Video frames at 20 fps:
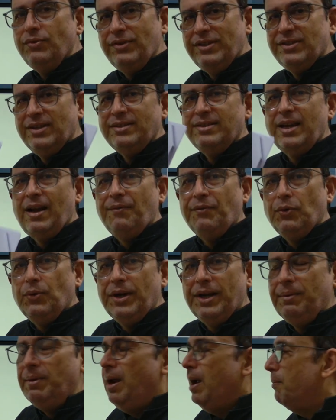you just have
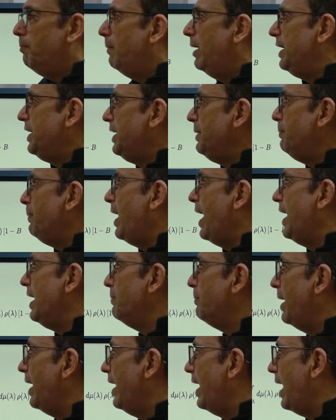to multiply
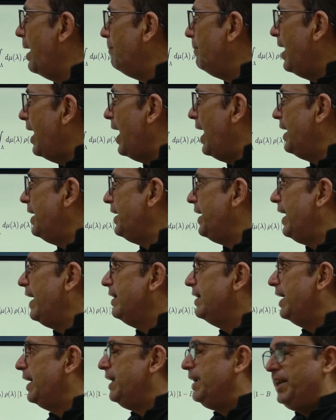it by lambda and
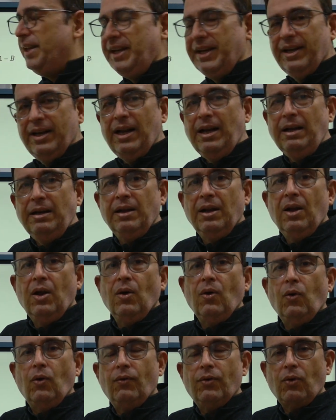take the integral
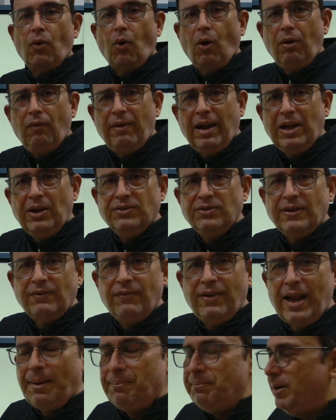over all values
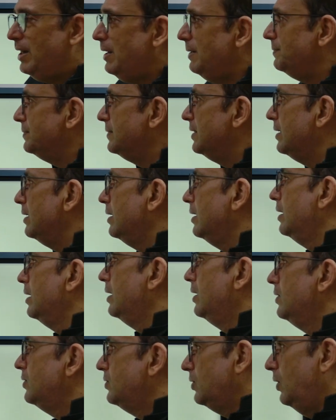of lambda.
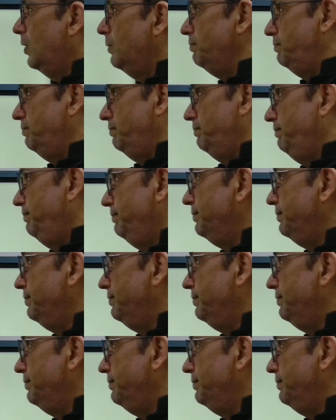So